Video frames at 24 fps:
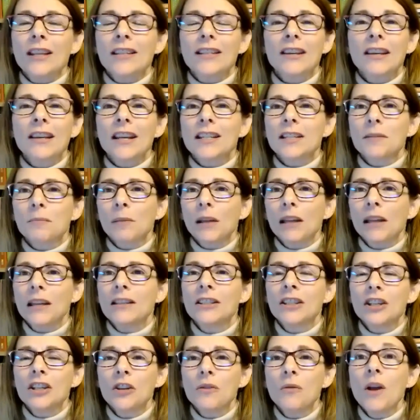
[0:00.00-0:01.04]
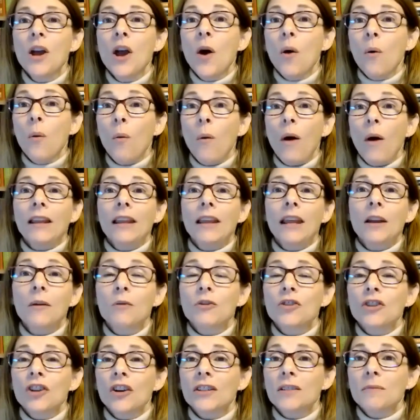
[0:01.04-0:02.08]
It's going to explain to you why
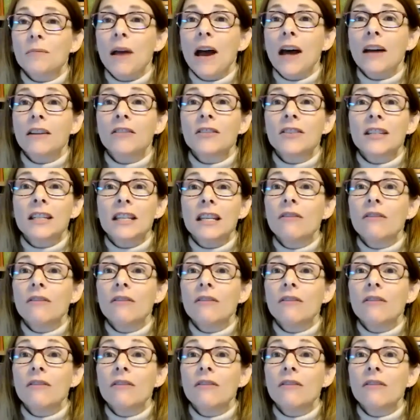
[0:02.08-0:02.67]
language arts matters,